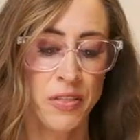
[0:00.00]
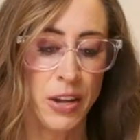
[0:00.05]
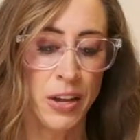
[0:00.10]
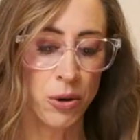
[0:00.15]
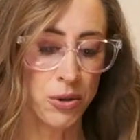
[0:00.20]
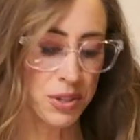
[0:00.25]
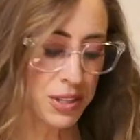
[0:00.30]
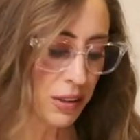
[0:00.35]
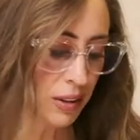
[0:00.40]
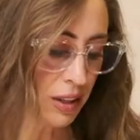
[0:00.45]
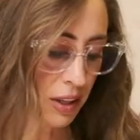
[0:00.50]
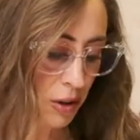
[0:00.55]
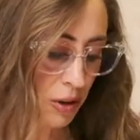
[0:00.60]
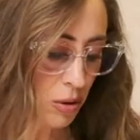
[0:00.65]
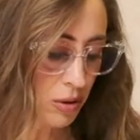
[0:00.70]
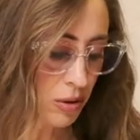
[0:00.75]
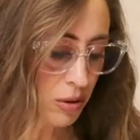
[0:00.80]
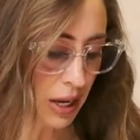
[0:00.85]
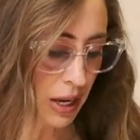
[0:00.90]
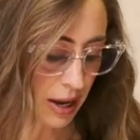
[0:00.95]
There's a
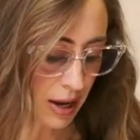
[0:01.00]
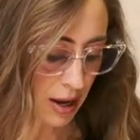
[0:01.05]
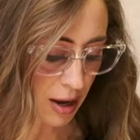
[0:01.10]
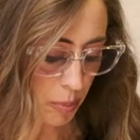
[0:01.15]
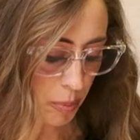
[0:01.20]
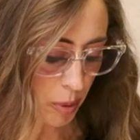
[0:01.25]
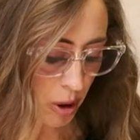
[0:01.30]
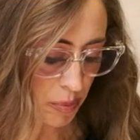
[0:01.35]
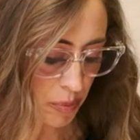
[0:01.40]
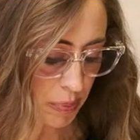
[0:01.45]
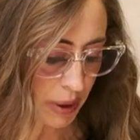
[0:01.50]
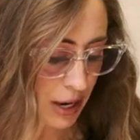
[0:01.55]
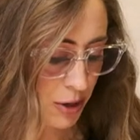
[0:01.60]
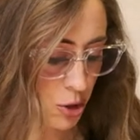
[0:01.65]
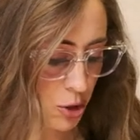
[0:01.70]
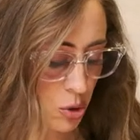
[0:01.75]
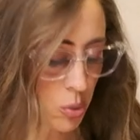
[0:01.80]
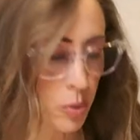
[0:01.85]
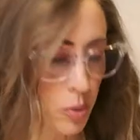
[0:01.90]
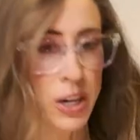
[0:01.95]
little tip on
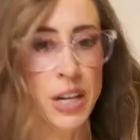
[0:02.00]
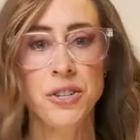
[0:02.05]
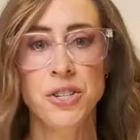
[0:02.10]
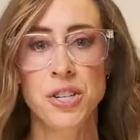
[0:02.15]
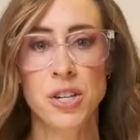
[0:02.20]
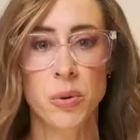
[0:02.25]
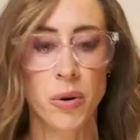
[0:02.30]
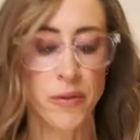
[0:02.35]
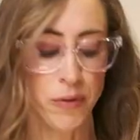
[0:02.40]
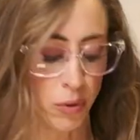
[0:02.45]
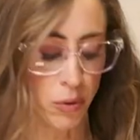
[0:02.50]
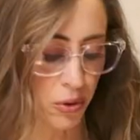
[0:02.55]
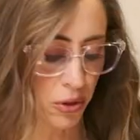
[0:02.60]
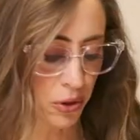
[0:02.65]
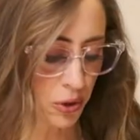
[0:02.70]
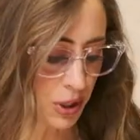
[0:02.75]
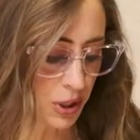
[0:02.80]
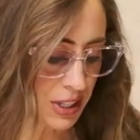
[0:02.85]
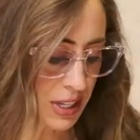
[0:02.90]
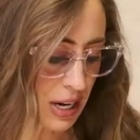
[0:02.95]
page 22 of Whole
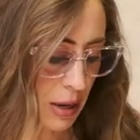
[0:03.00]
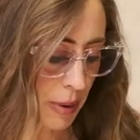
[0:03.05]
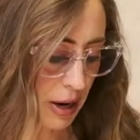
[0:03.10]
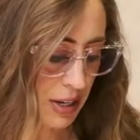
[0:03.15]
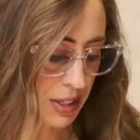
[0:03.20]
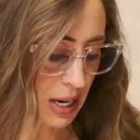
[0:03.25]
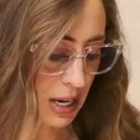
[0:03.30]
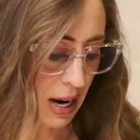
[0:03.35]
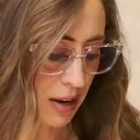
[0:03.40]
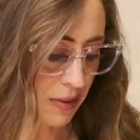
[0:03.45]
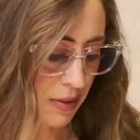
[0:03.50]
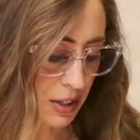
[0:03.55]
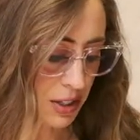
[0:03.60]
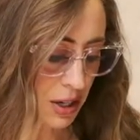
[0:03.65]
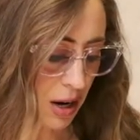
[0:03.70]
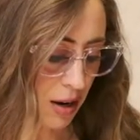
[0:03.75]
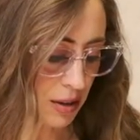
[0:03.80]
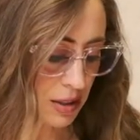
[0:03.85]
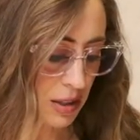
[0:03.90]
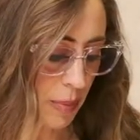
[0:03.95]
30 Day by Day that
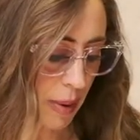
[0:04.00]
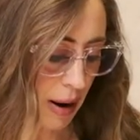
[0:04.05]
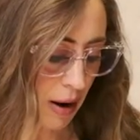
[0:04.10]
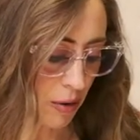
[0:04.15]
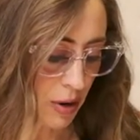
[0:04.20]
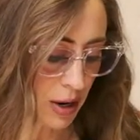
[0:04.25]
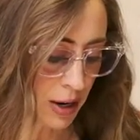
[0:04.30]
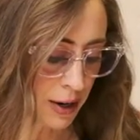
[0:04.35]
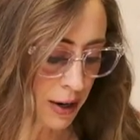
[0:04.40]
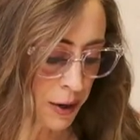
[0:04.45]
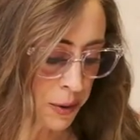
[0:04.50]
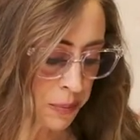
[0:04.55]
talks about